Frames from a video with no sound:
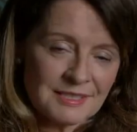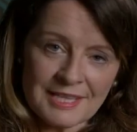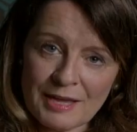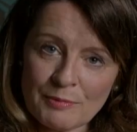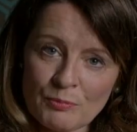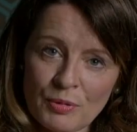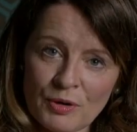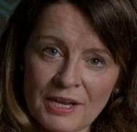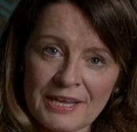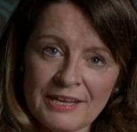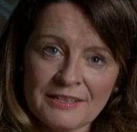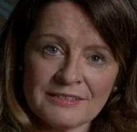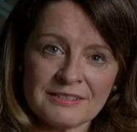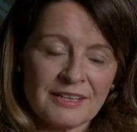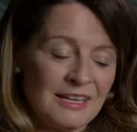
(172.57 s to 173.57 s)

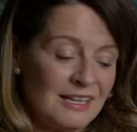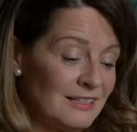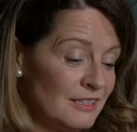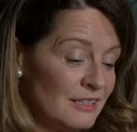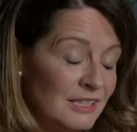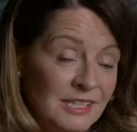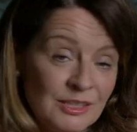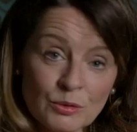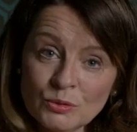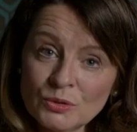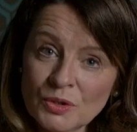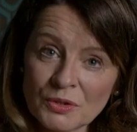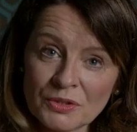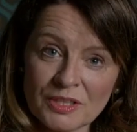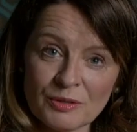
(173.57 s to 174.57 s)
template, legal
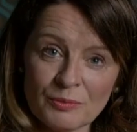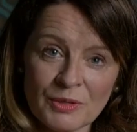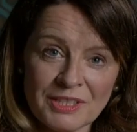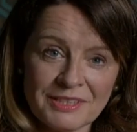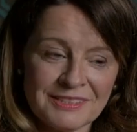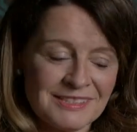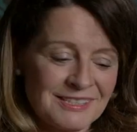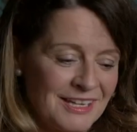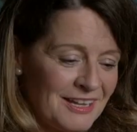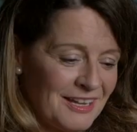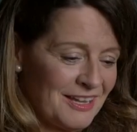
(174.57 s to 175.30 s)
document,